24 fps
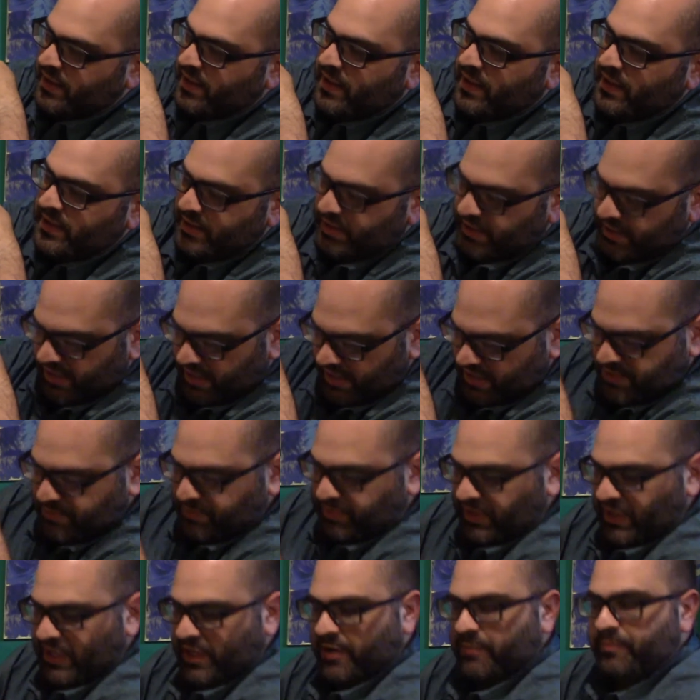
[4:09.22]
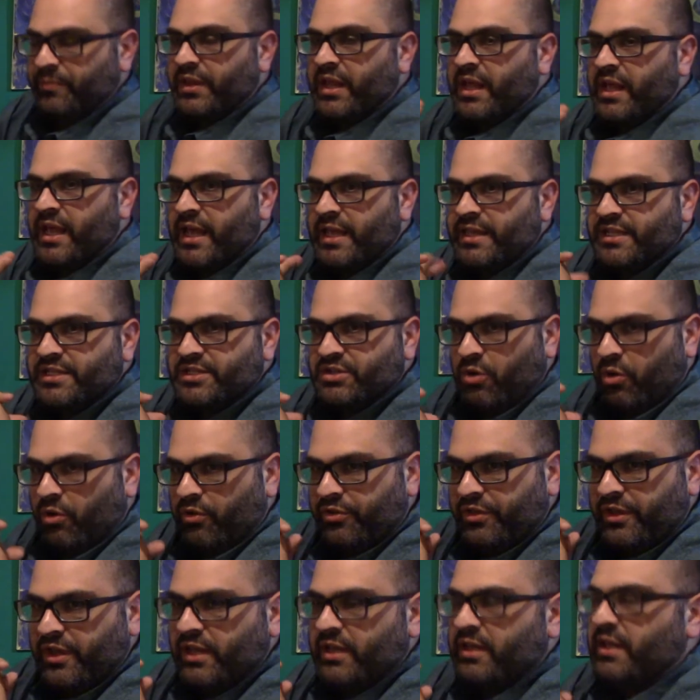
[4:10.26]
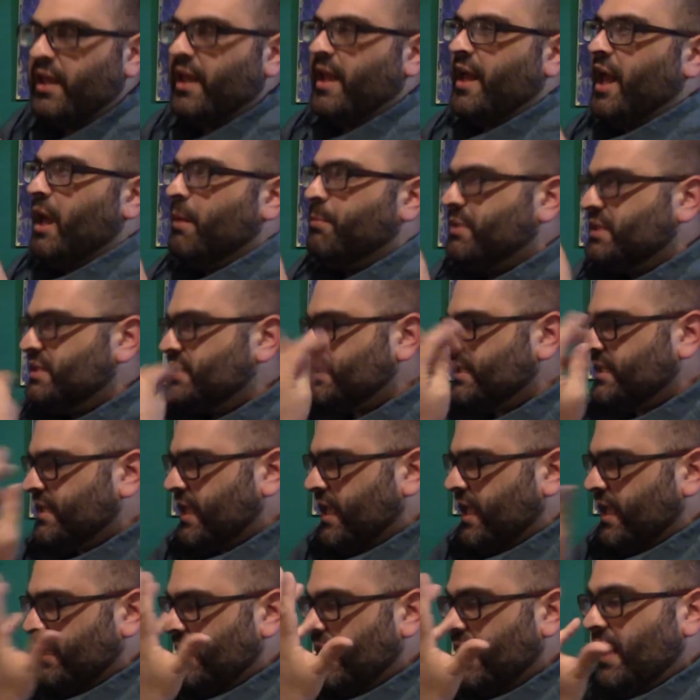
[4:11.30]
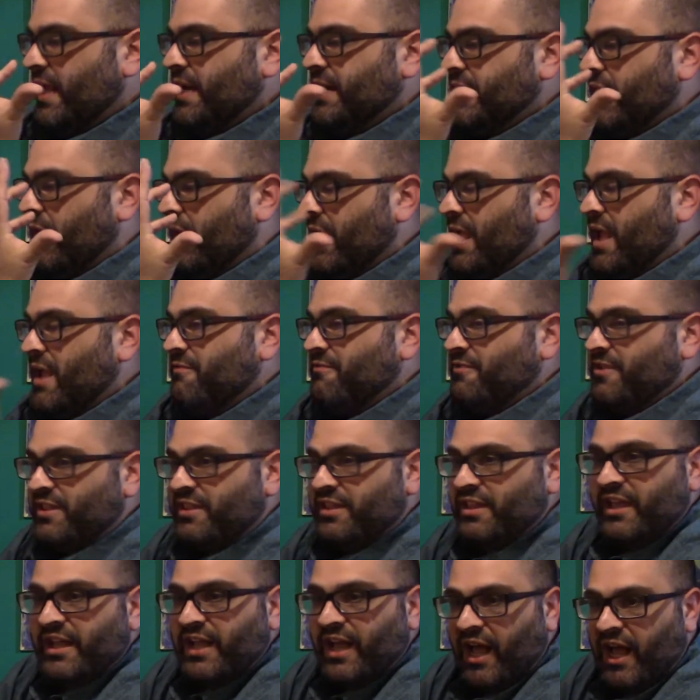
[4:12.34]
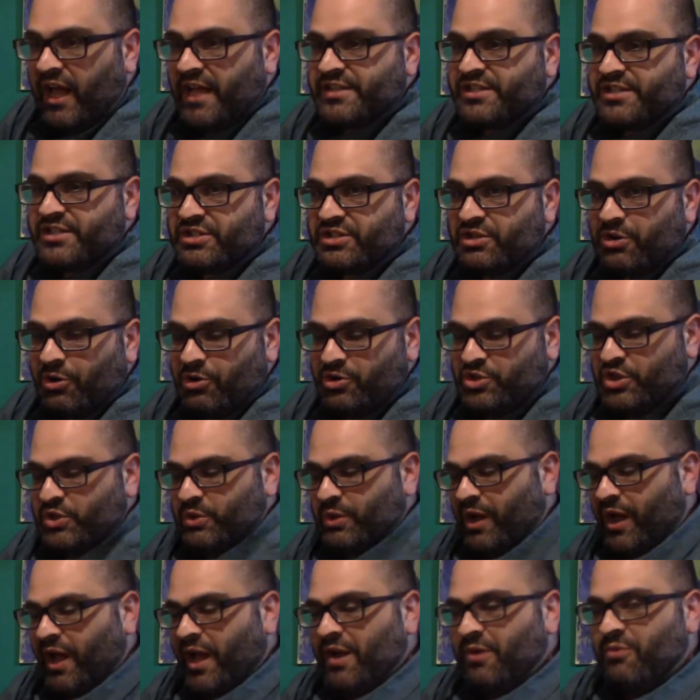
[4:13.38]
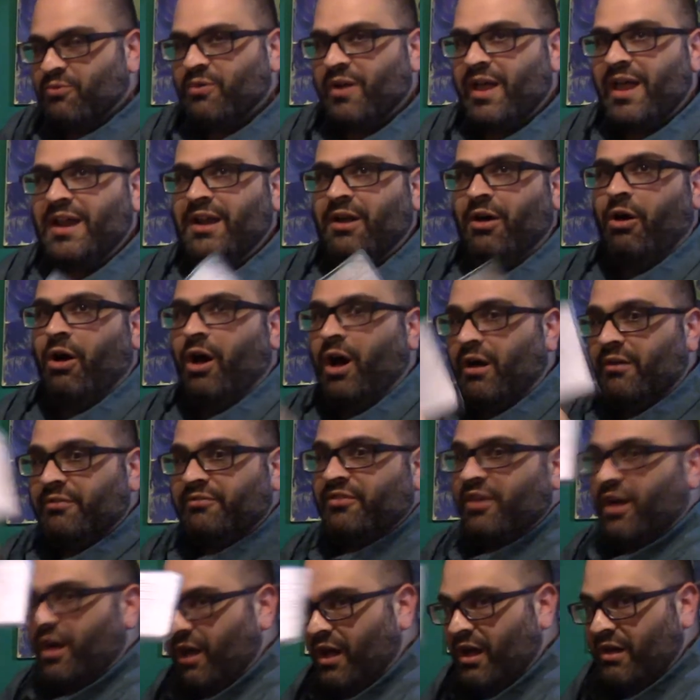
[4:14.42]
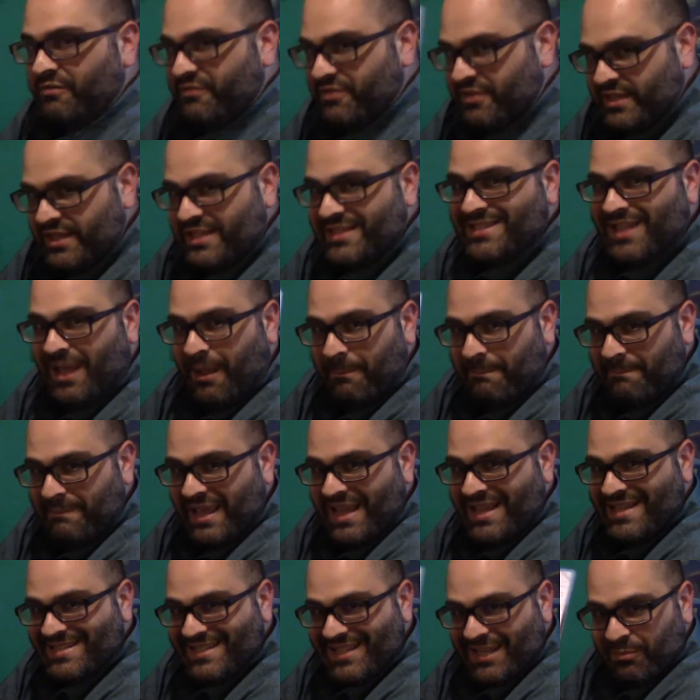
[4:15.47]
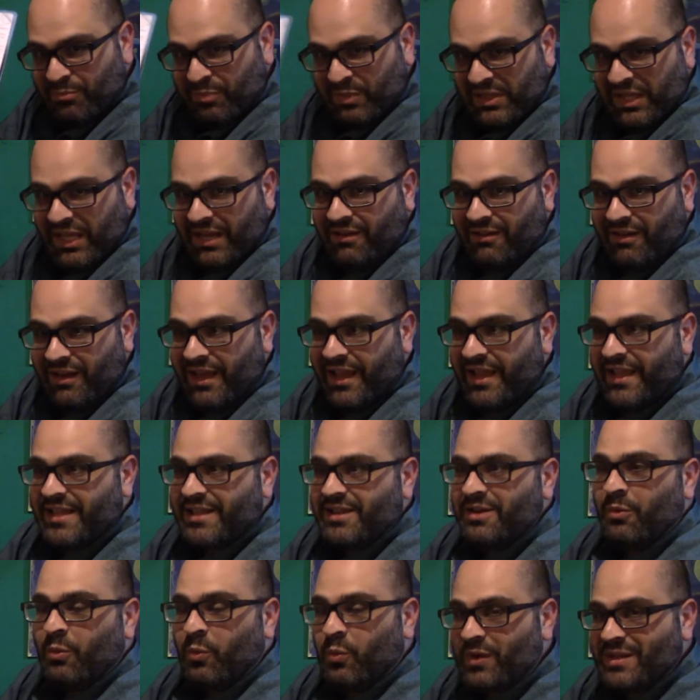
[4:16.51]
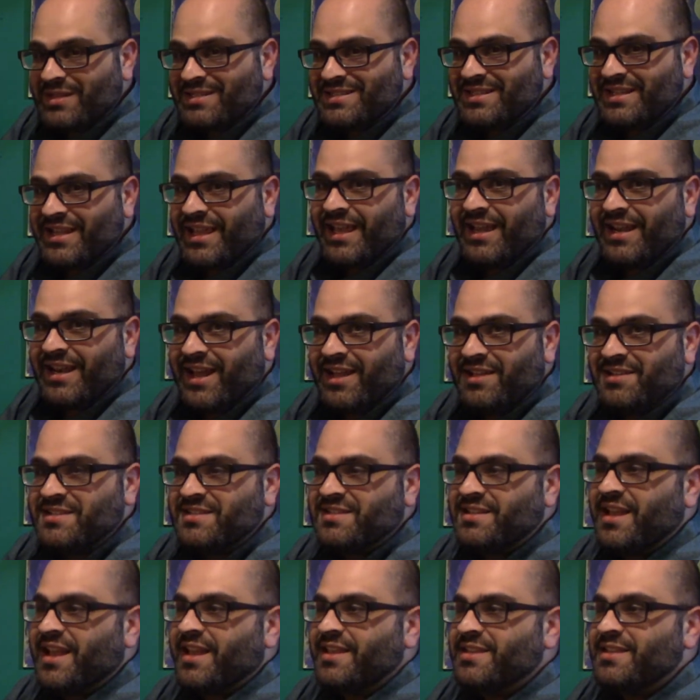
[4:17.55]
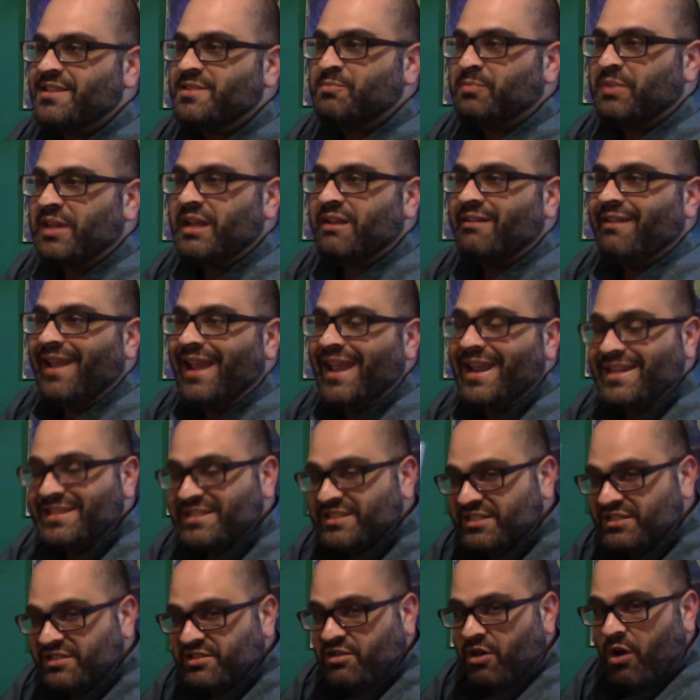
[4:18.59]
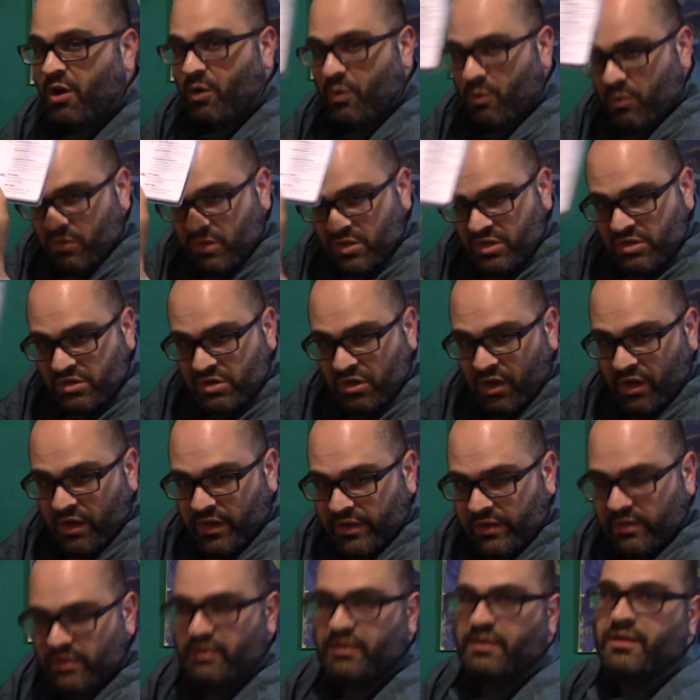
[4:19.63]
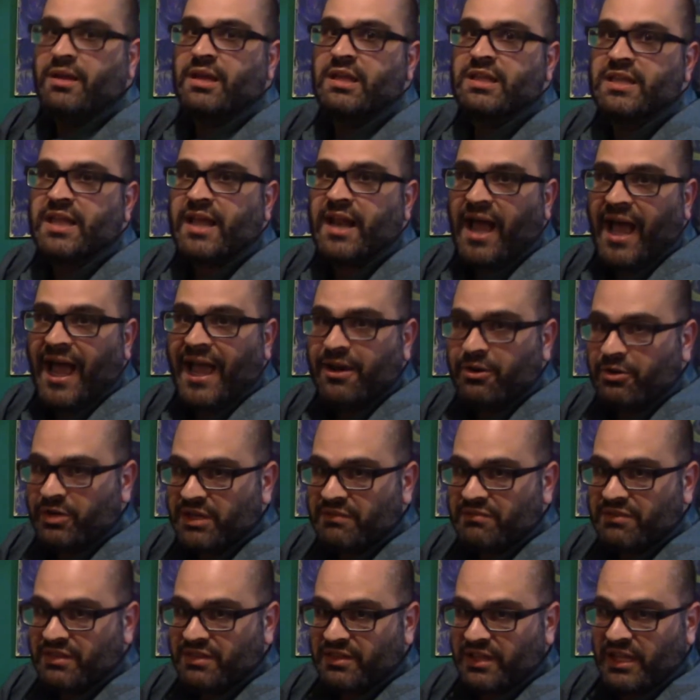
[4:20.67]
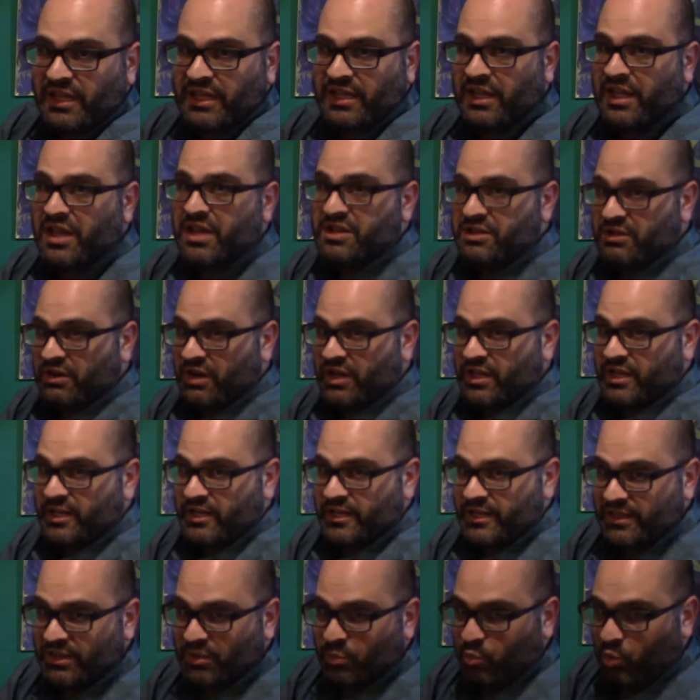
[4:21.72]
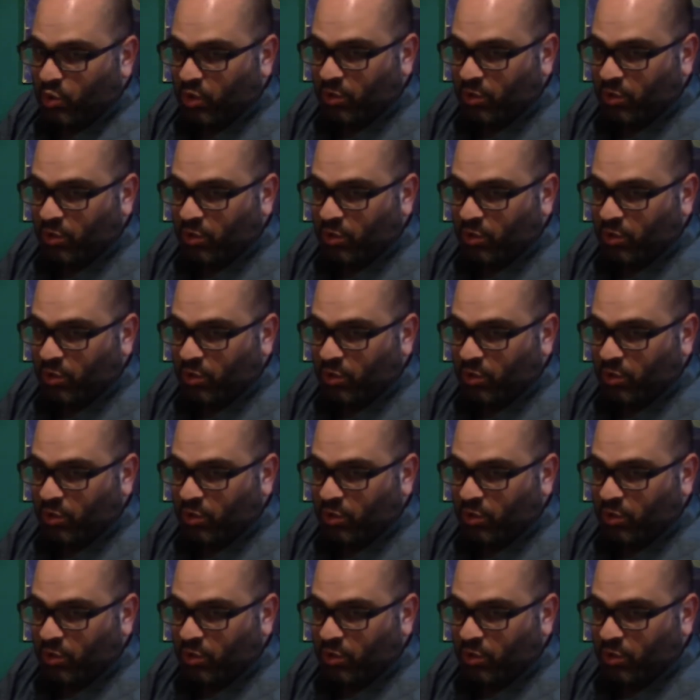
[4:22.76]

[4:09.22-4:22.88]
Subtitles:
to the next player, and this whole thing happens again. Now, everything I just told you, I read off of this amazing player aid. Once again, I'll say it, this player aid is so good that I don't even think you're going to need the rule